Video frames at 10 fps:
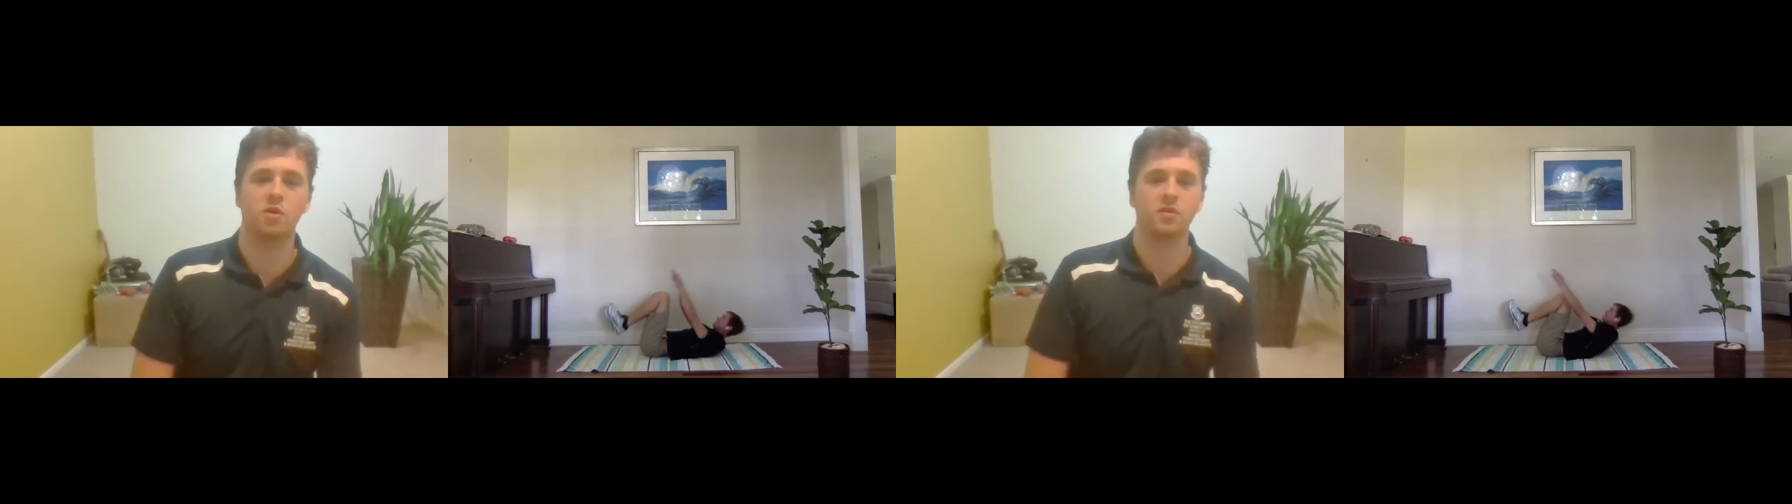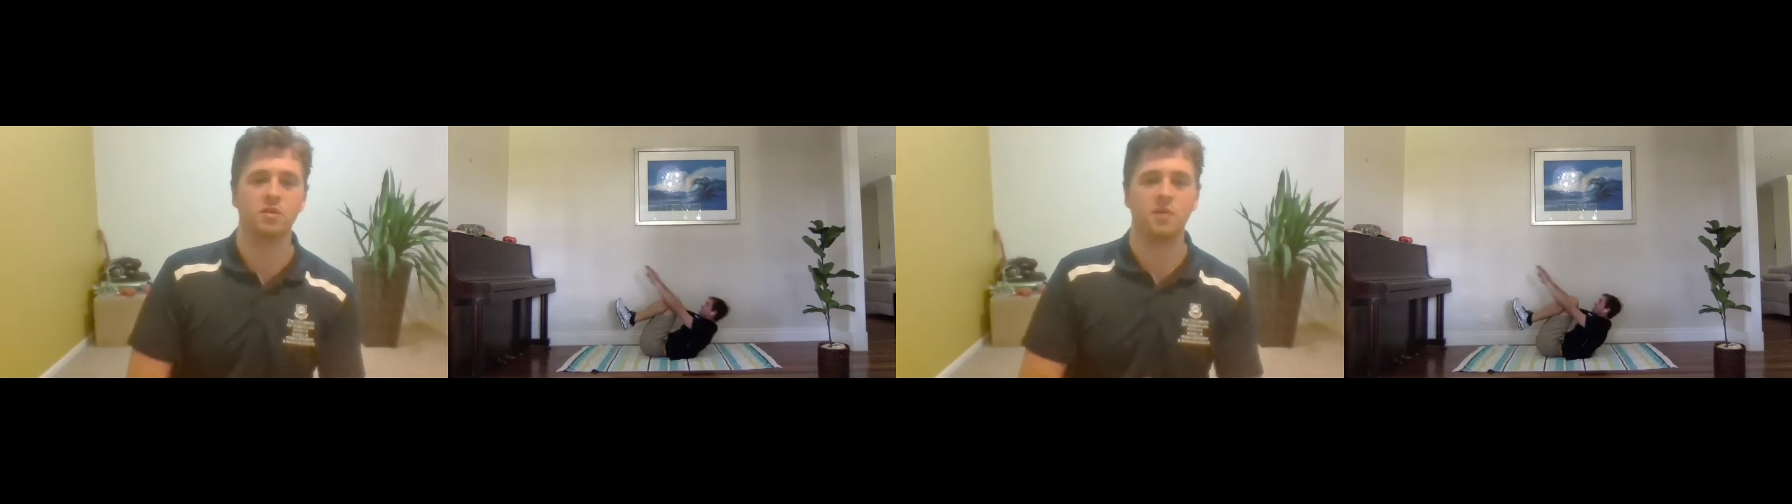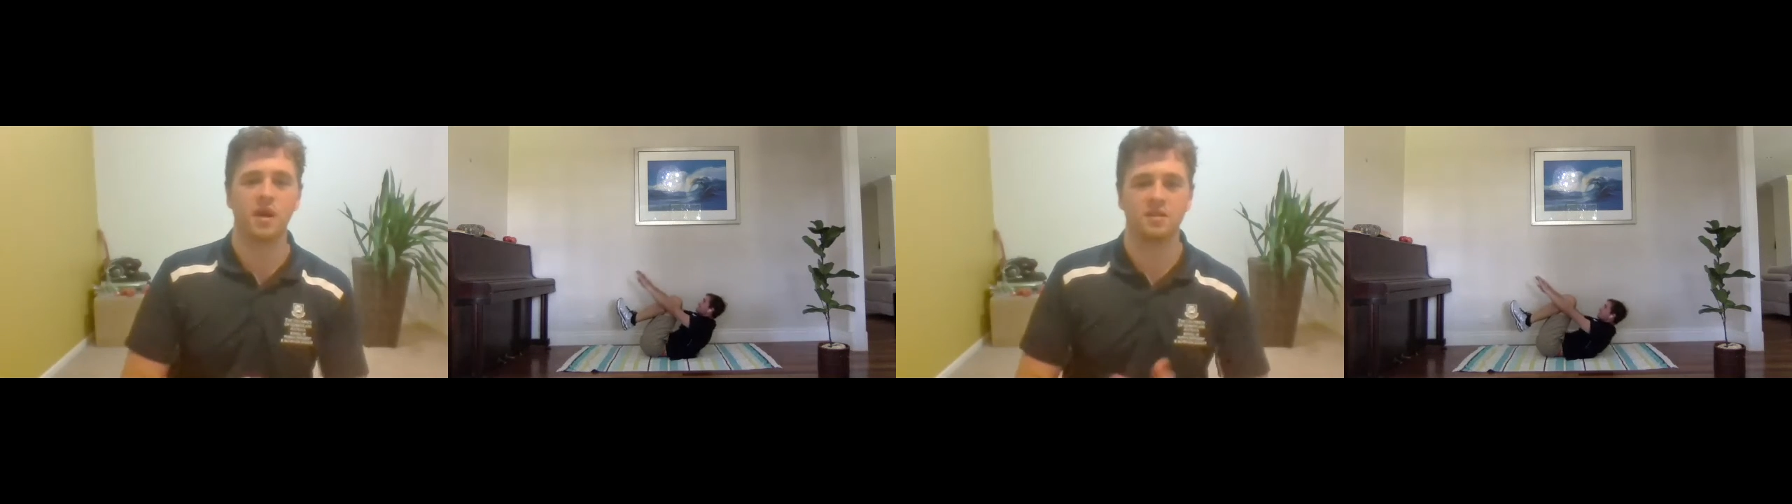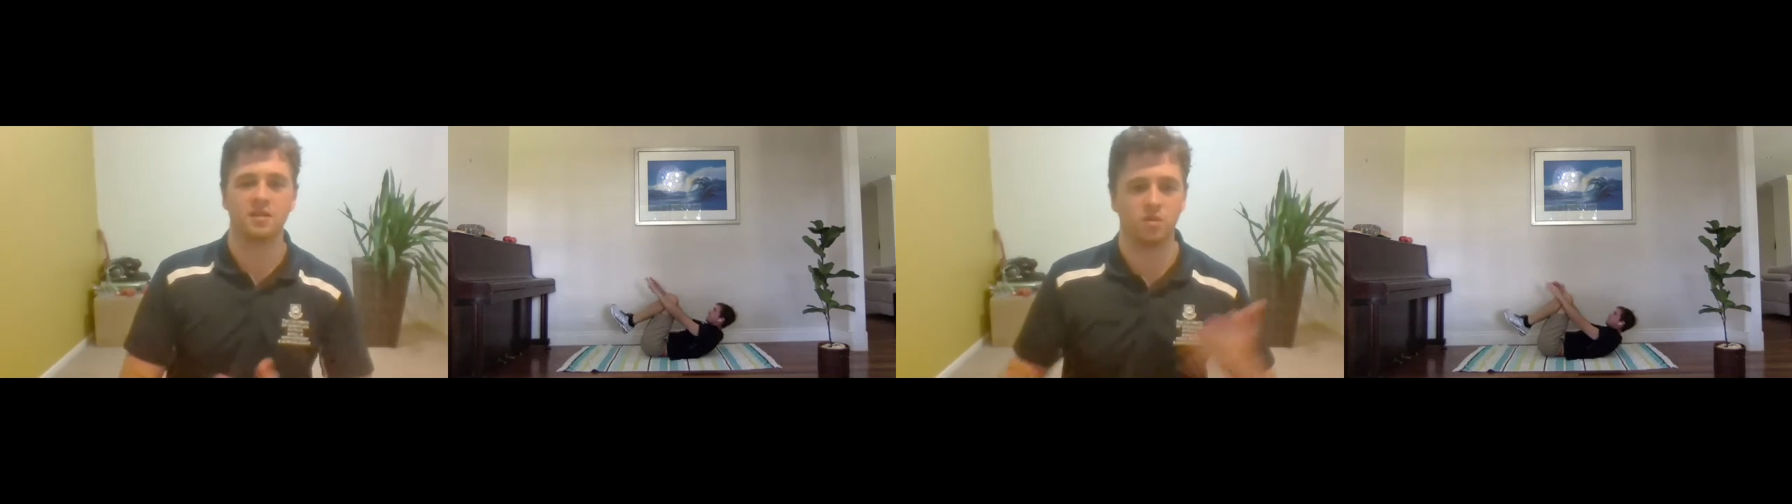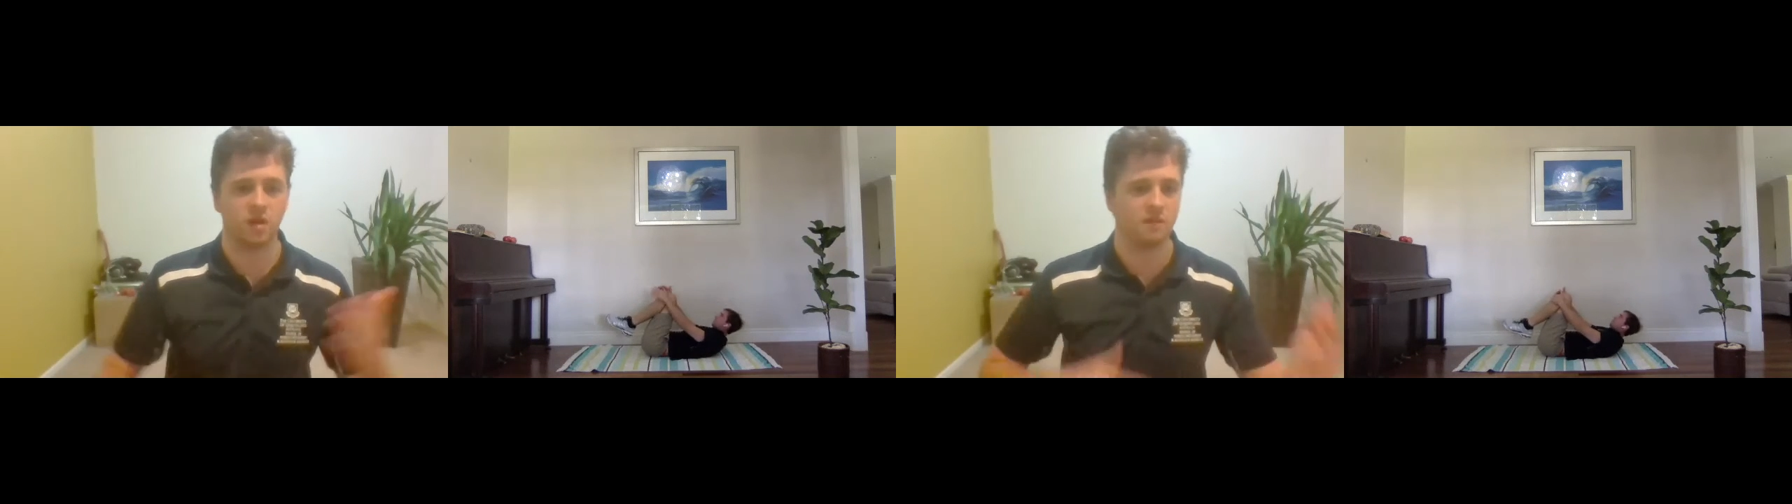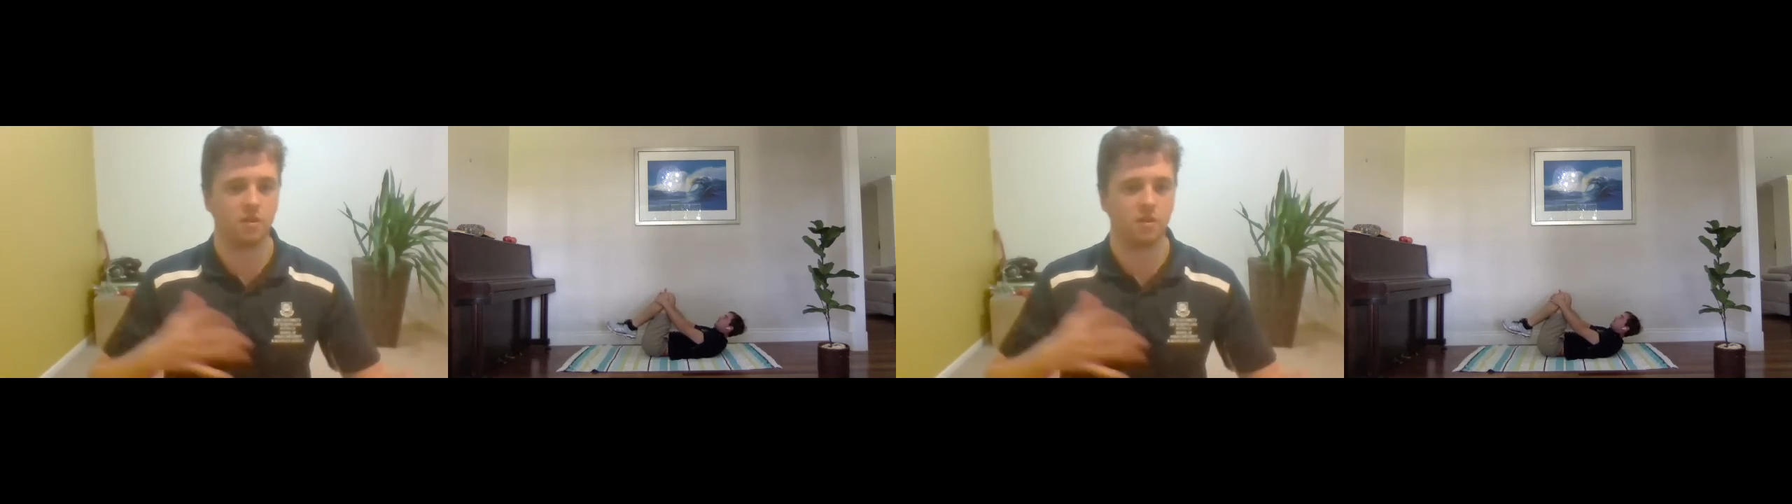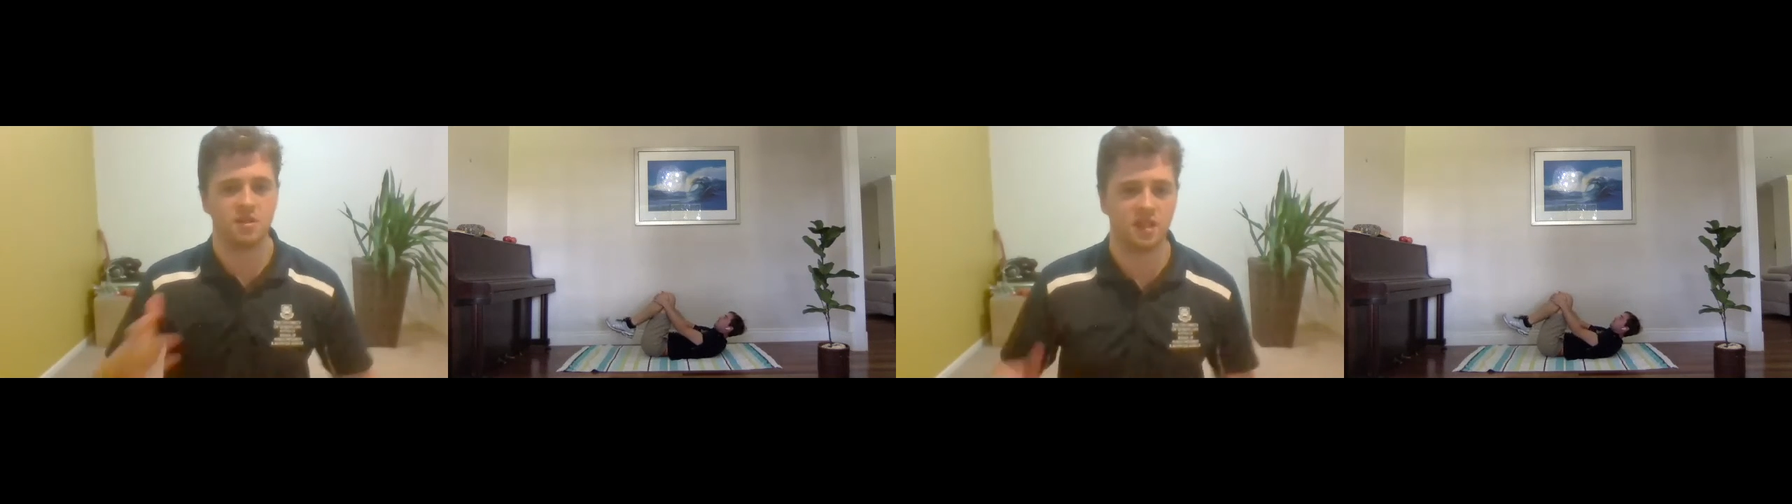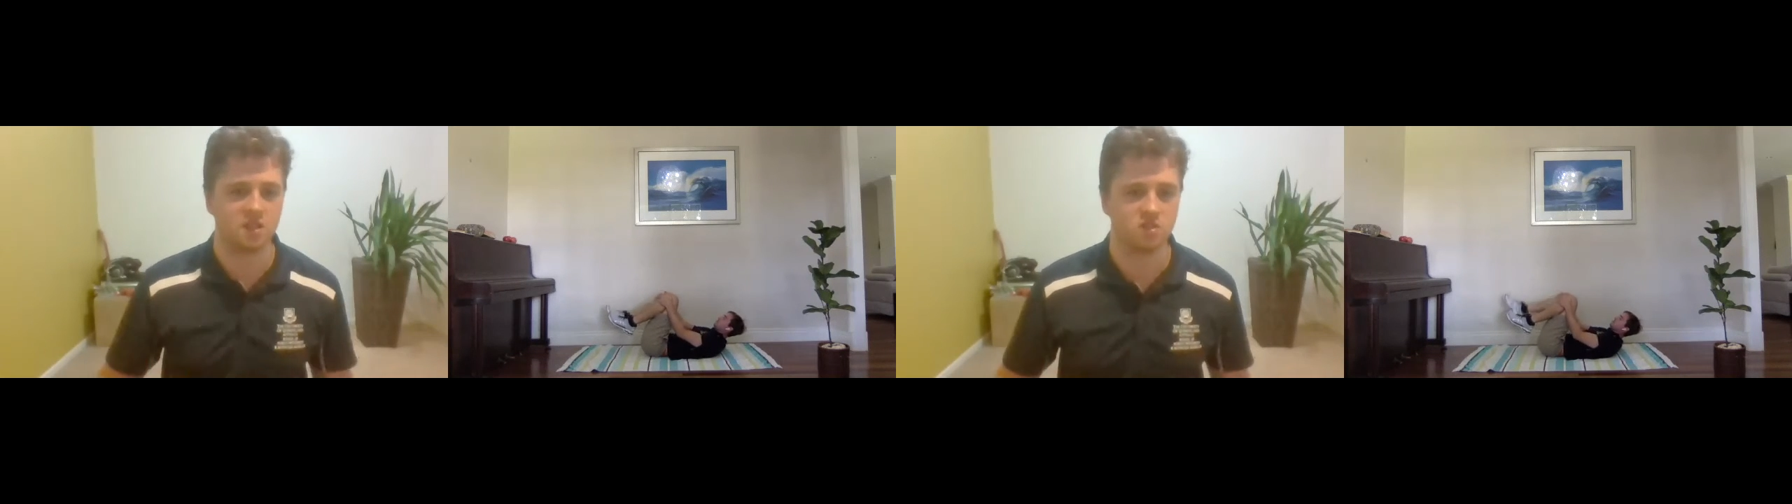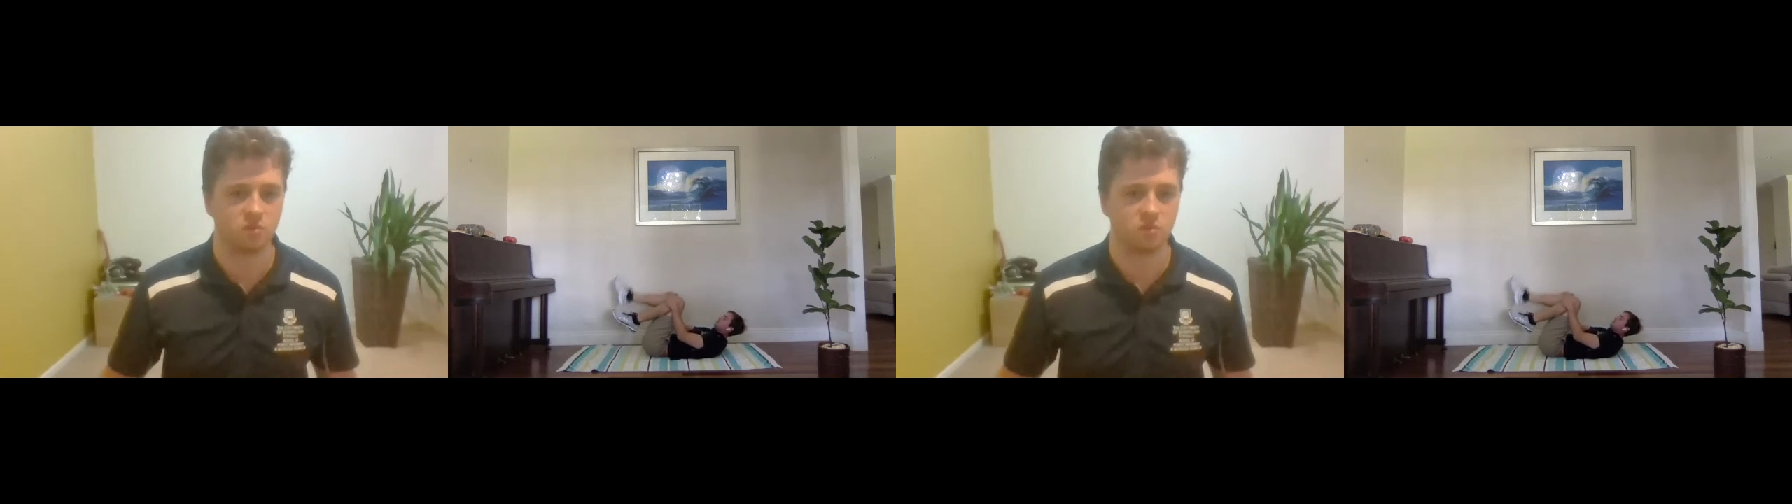Moving back, so we're going to have 30 seconds